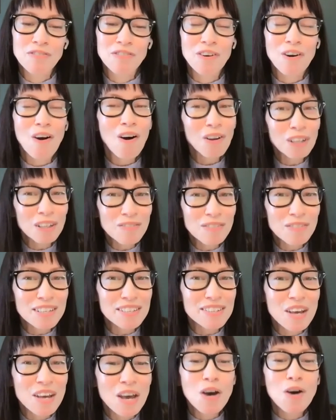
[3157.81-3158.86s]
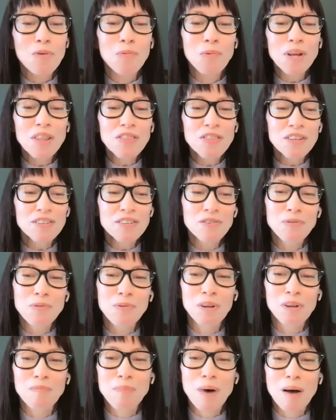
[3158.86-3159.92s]
for all of us with the
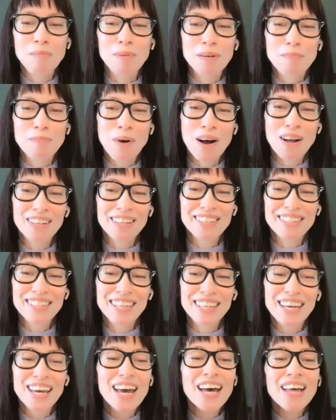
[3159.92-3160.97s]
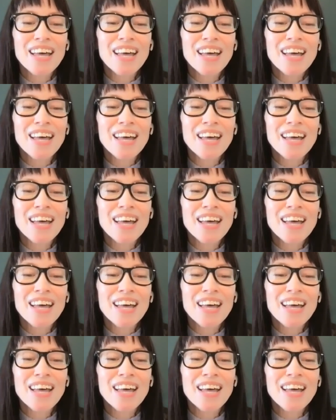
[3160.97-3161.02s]
School of Public Policy.